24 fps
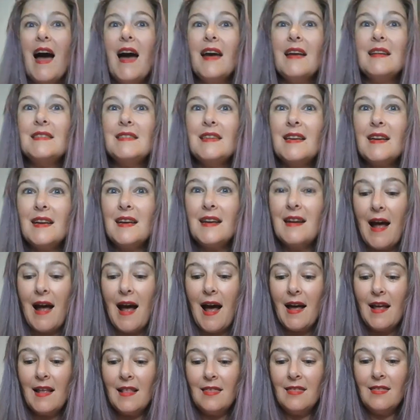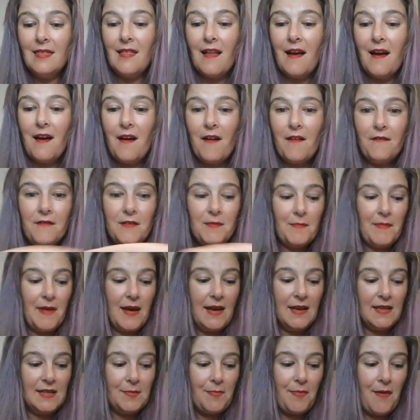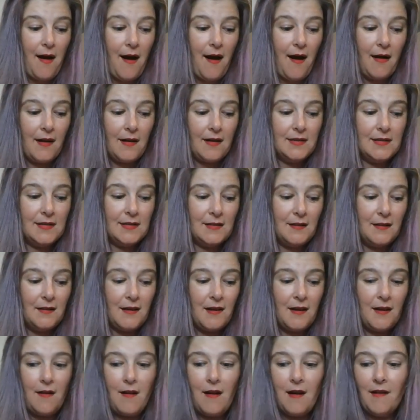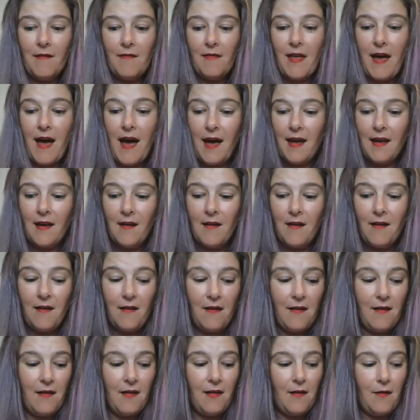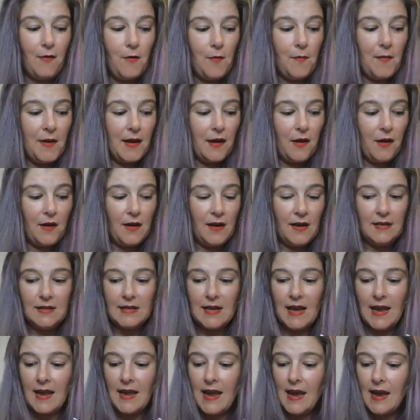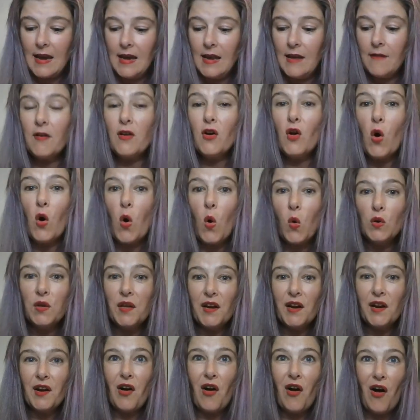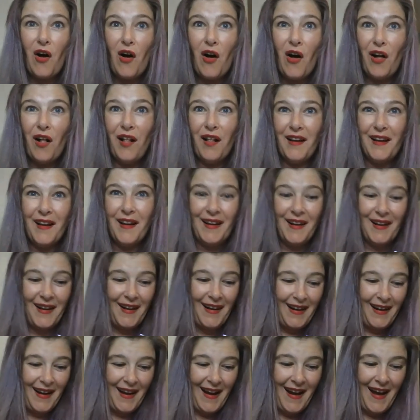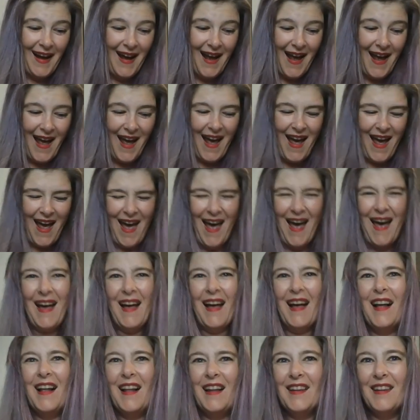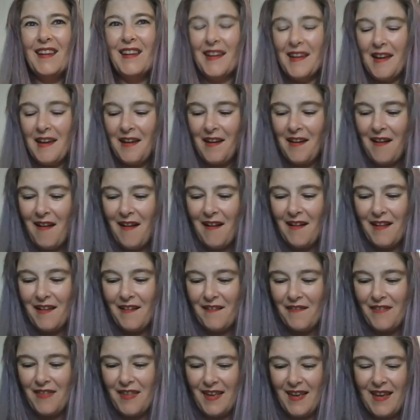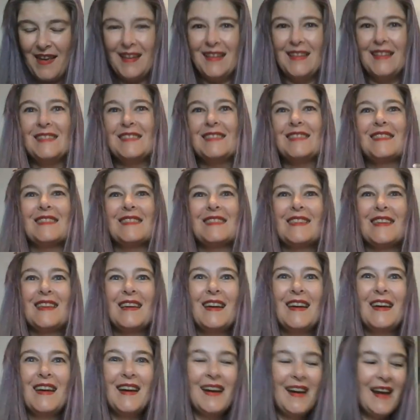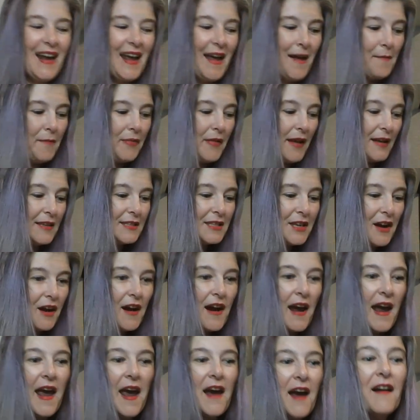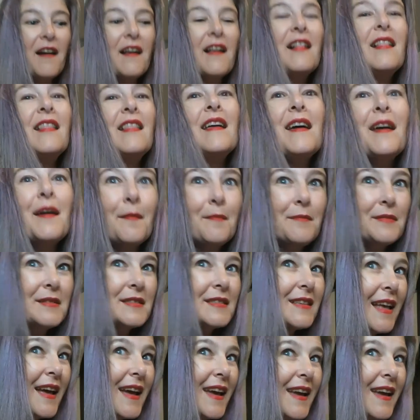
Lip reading: I did. I loved May's box. Look at all of that, y'all. Oh my goodness. I can't even hold it all. Look at all of this. Plus our hair clips.